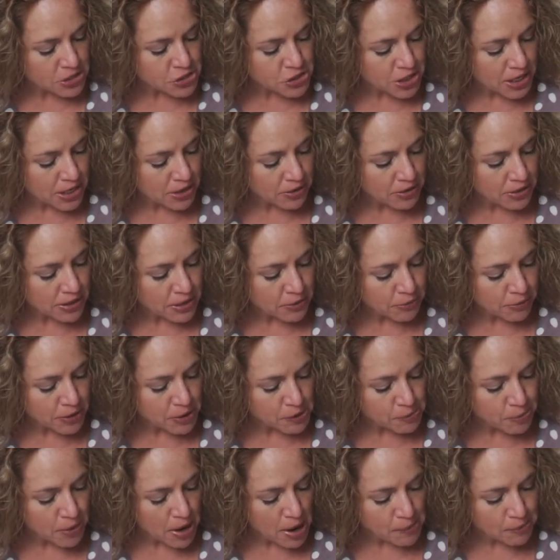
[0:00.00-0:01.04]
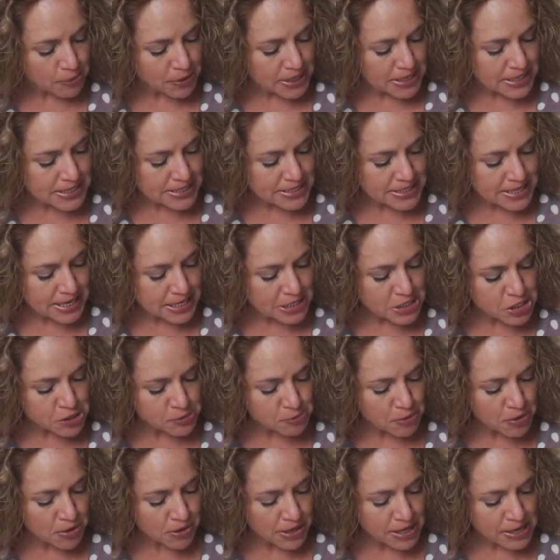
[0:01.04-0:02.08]
Generally, real property is
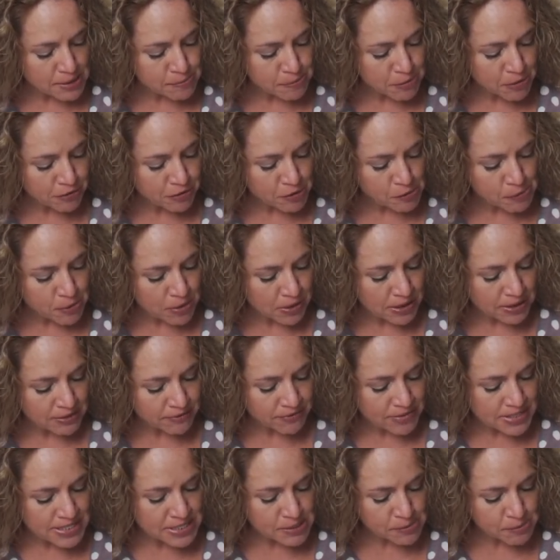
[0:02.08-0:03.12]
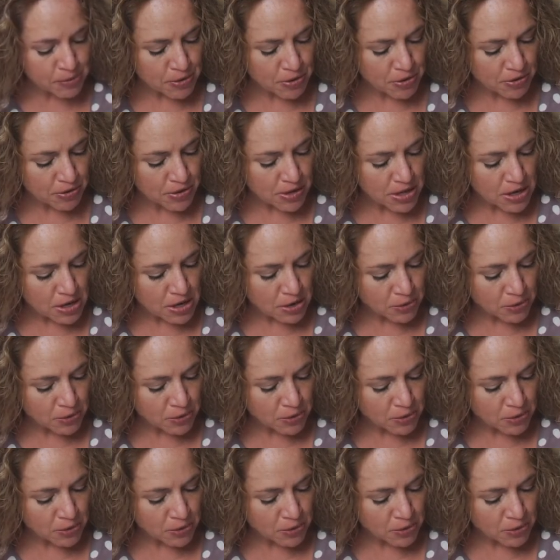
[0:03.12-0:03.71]
tangible, immovable, and visible.